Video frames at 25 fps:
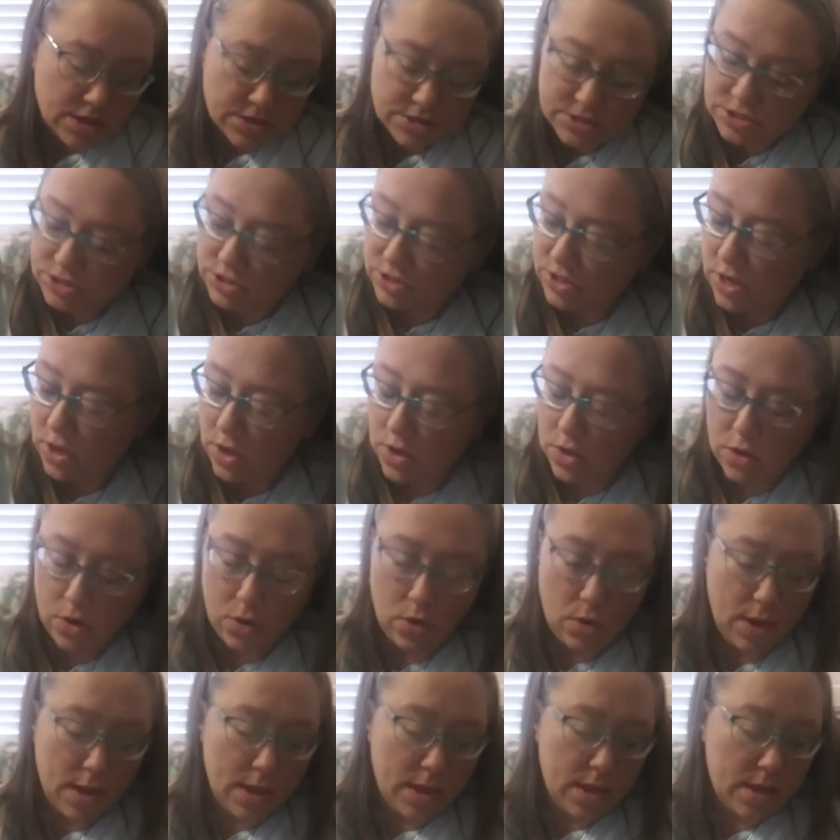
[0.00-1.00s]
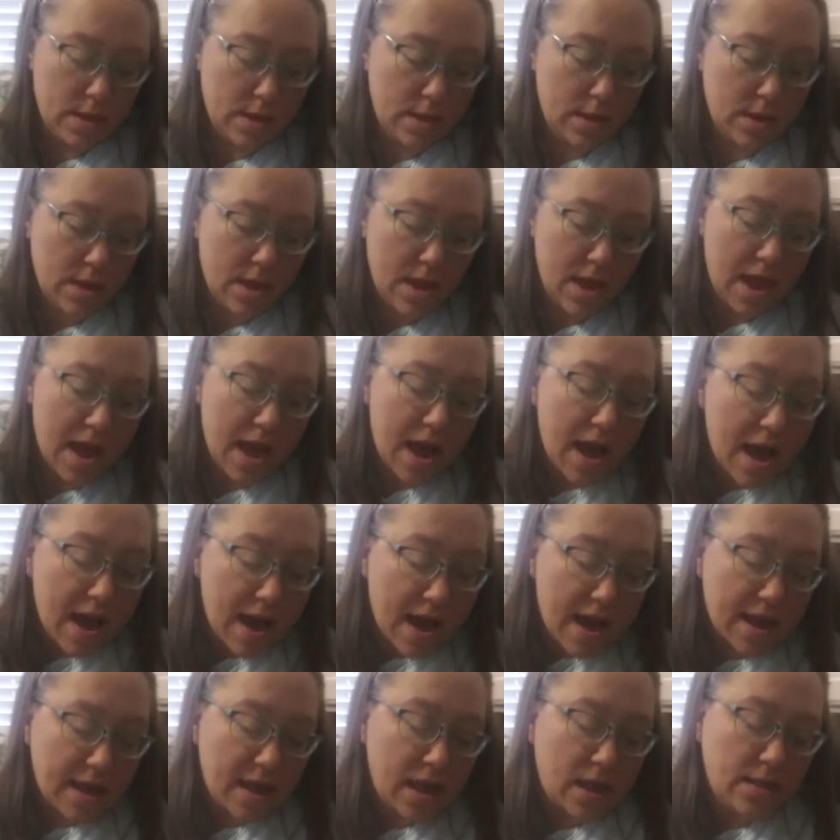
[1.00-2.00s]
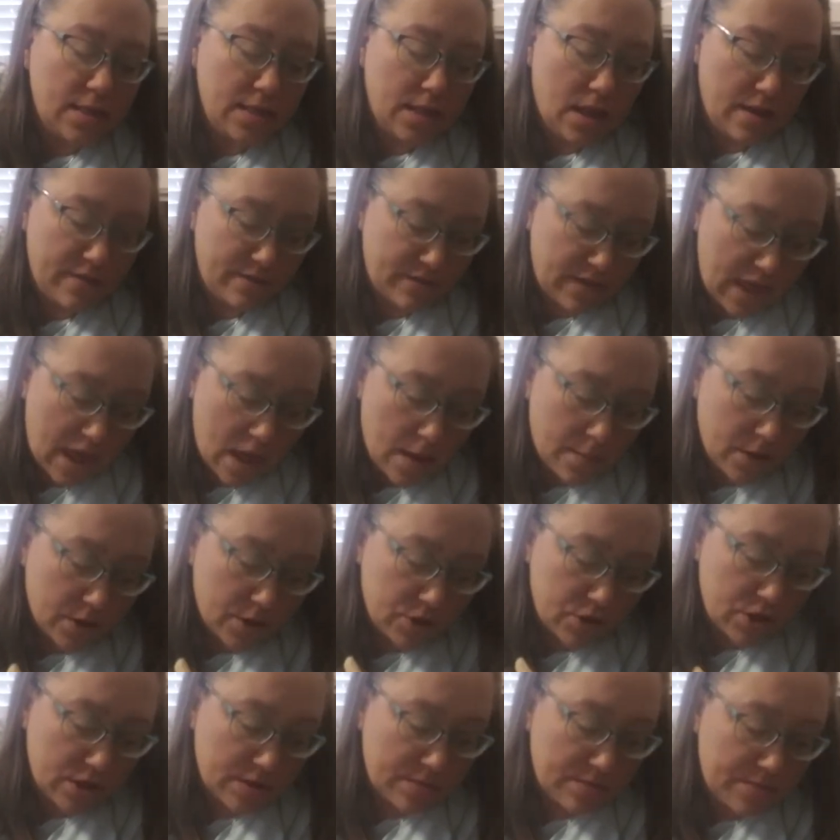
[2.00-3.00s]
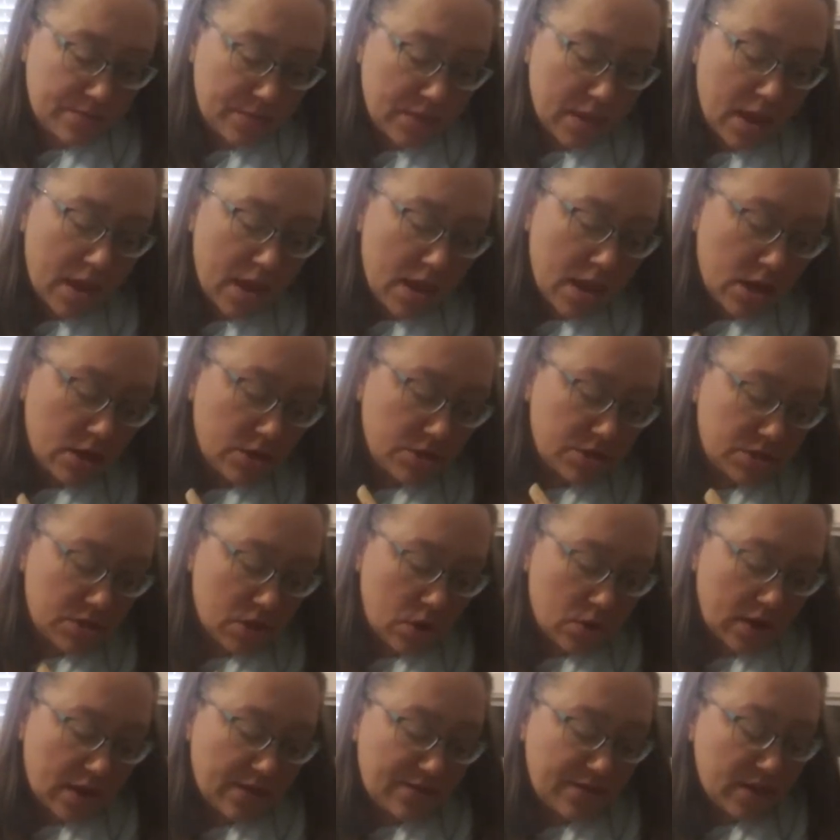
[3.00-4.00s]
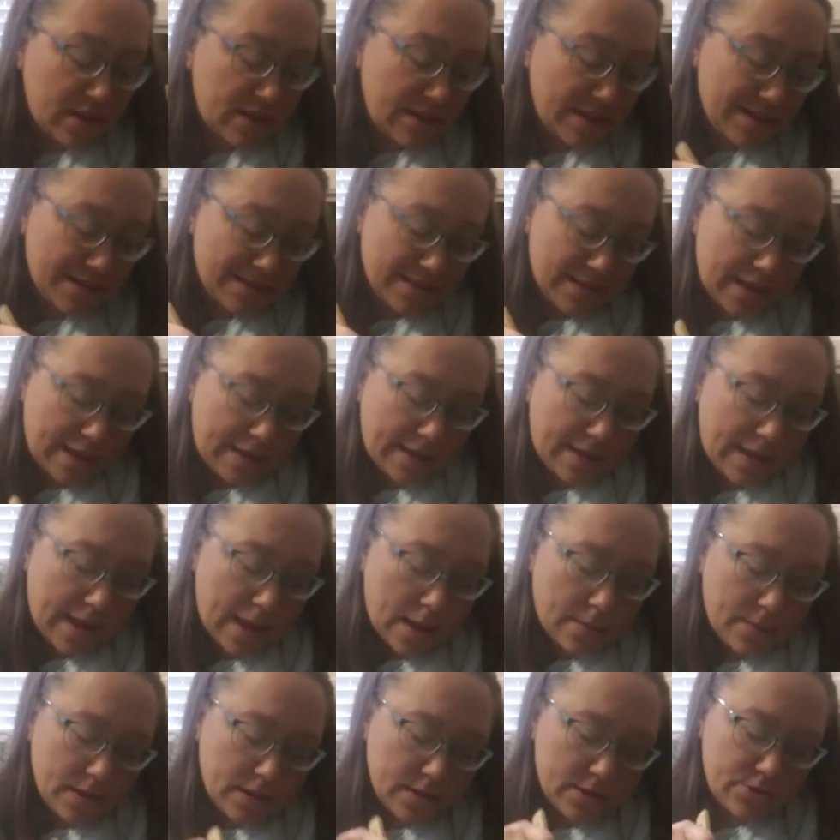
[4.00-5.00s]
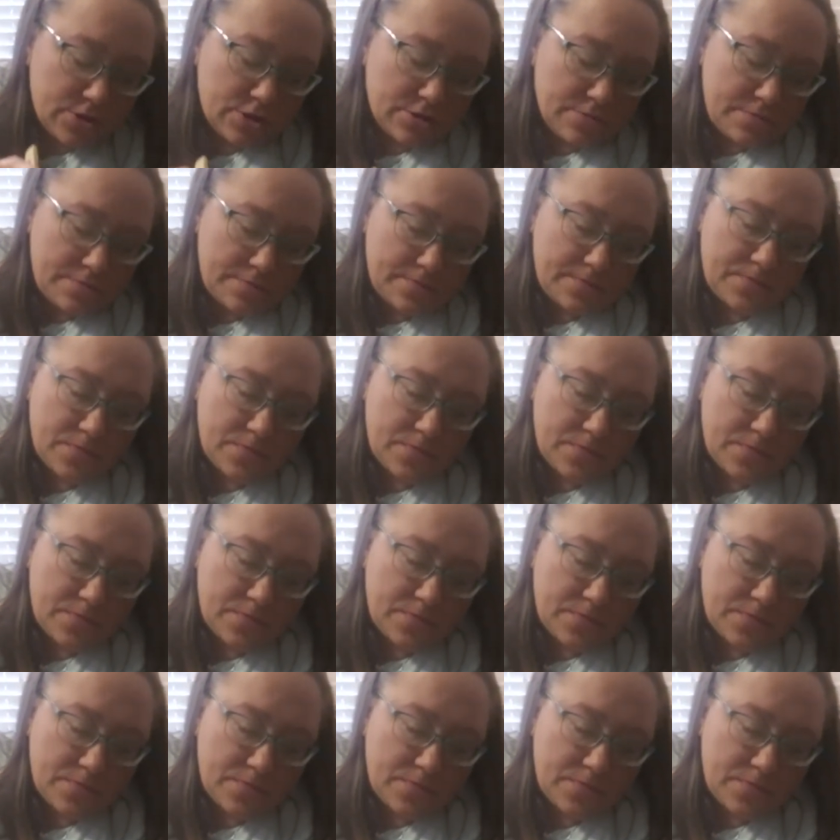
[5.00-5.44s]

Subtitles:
So I love cabbage. So if you didn't like cabbage,